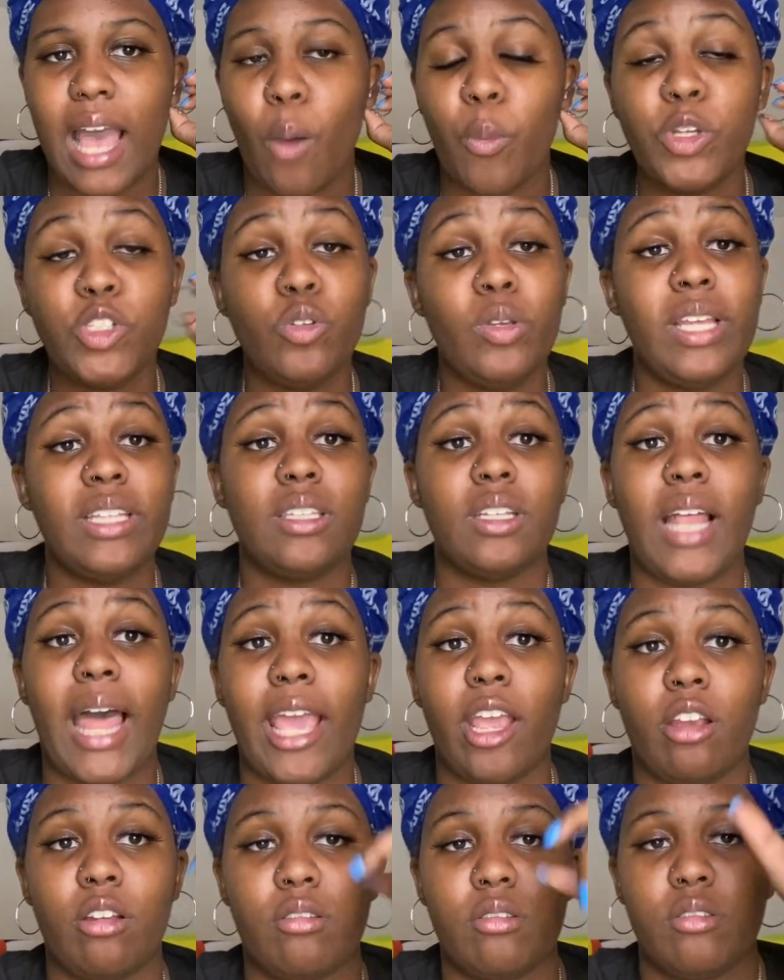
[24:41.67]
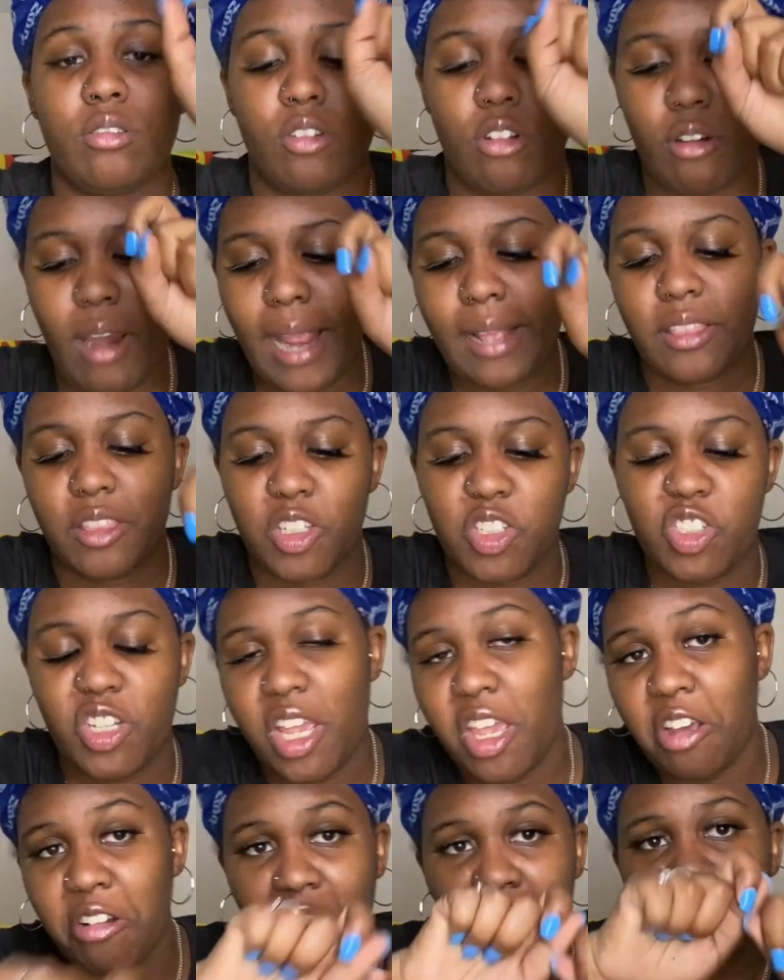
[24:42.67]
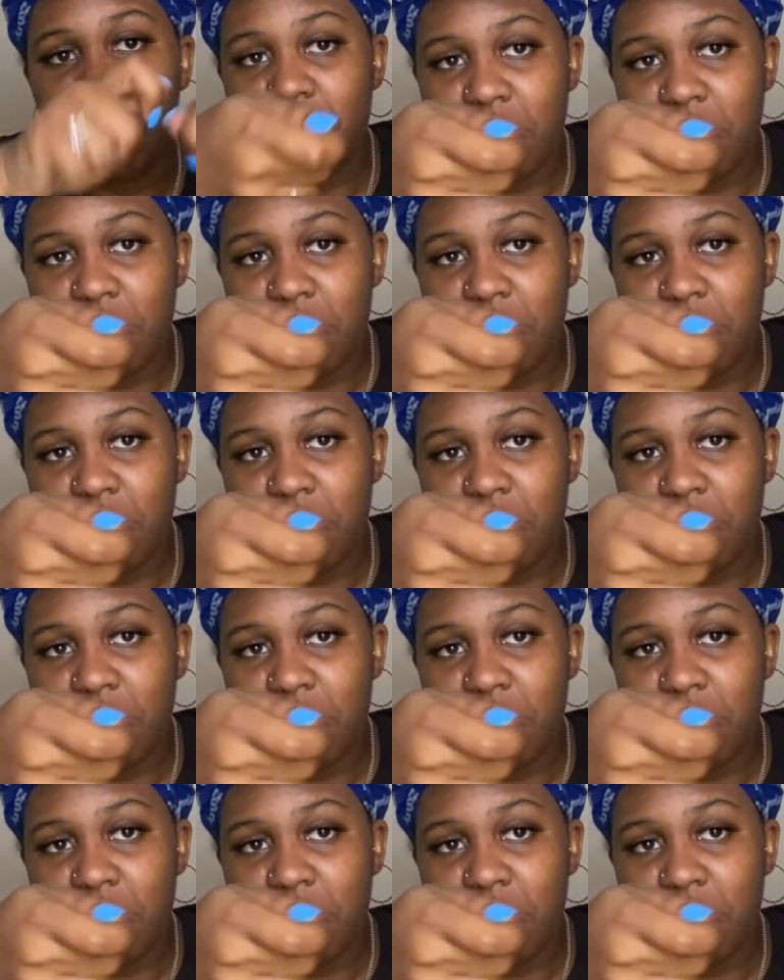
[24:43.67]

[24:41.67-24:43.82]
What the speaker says: Once you get to like crack the shell,